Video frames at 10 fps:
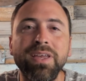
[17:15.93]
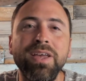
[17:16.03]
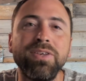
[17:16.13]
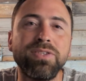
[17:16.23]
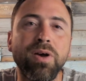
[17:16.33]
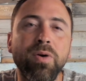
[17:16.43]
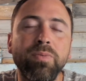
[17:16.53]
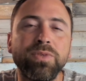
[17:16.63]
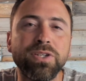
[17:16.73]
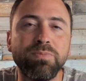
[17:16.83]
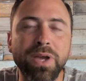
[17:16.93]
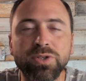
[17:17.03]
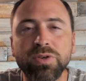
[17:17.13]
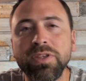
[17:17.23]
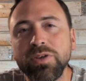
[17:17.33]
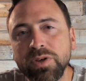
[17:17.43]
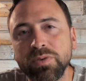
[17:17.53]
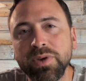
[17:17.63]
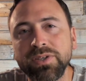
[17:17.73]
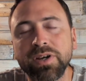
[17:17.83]
So just make sure that you do your
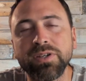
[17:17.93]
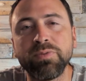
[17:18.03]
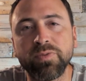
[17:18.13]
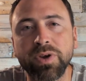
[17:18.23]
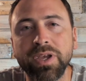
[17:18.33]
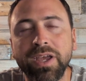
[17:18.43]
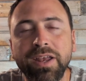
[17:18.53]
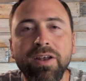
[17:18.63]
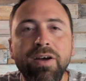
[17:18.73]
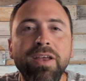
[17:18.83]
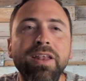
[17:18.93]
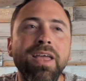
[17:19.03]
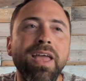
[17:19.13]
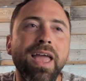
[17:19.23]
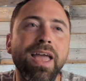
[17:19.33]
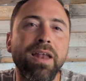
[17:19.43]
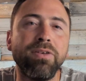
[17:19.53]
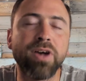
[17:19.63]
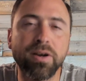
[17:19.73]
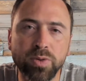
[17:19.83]
research before you get in on it and
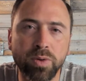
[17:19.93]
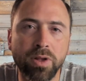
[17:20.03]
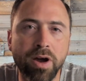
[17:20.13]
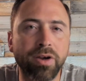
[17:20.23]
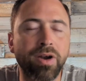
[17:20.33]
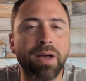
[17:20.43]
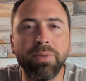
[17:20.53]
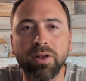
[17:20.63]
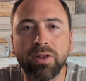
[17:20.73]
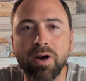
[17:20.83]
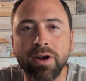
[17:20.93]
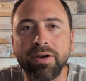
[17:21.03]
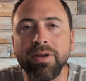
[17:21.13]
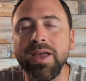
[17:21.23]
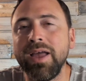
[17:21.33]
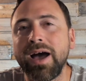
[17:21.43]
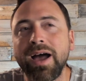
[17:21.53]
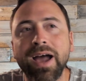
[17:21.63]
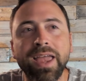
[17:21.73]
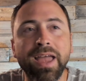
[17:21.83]
talk to a lawyer. I'm not a lawyer.
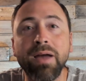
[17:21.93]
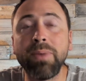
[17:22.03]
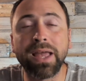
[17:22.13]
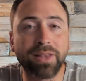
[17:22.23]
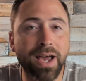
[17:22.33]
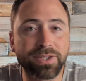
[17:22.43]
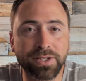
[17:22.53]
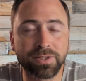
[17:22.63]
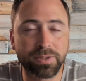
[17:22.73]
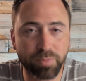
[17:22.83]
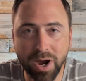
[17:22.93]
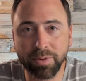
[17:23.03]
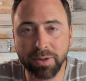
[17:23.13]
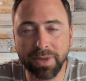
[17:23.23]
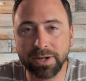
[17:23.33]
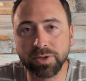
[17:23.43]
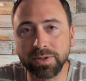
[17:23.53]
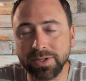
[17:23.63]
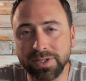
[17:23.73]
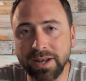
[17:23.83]
I am a licensed property manager in the
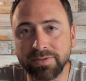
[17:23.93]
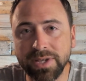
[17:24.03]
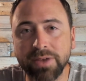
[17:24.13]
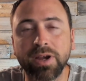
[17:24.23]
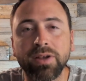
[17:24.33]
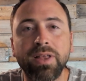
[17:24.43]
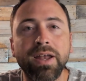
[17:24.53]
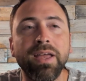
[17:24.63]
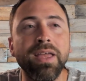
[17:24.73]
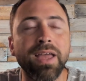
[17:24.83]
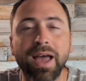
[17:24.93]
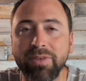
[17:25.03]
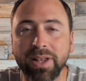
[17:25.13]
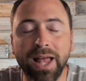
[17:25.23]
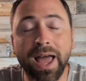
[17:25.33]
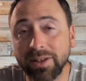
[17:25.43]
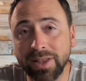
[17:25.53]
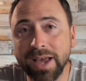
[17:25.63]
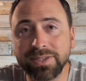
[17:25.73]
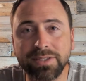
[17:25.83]
state of South Carolina. I've had a
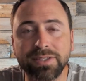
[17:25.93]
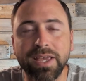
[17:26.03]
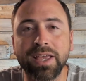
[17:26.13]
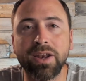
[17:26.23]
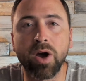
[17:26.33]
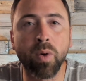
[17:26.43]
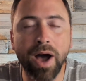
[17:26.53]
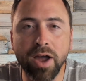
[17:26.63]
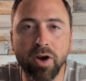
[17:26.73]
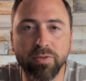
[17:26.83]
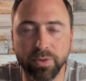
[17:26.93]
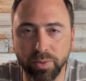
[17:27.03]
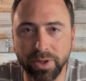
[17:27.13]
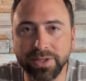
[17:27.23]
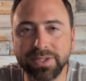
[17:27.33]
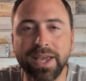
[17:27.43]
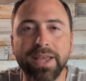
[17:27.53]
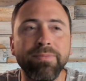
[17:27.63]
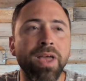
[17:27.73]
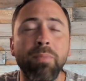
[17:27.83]
license in Ohio for real
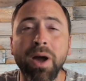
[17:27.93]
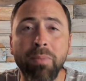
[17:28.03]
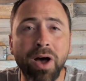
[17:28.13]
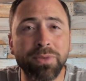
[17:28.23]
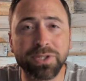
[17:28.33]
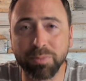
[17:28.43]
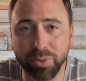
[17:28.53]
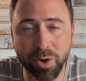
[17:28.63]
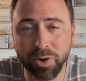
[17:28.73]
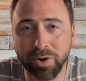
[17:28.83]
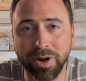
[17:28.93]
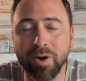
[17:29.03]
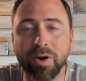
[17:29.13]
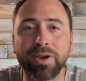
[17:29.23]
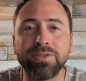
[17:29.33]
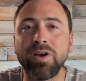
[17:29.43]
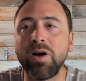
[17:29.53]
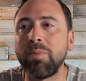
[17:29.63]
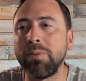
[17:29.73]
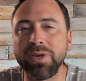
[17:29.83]
estate. My mom is a broker in Arkansas.
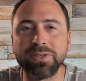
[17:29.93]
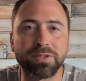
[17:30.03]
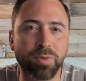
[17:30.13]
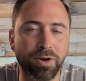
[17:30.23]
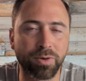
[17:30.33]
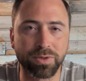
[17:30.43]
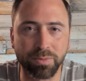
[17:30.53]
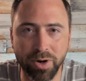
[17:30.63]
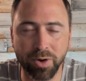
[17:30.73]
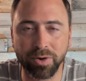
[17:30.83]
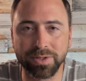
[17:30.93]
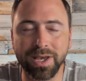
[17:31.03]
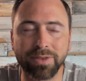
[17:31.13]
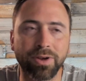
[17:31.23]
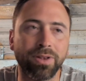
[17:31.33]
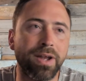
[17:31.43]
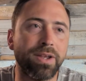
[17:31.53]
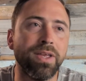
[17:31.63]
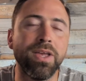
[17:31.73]
My business partner was a broker in South Carolina.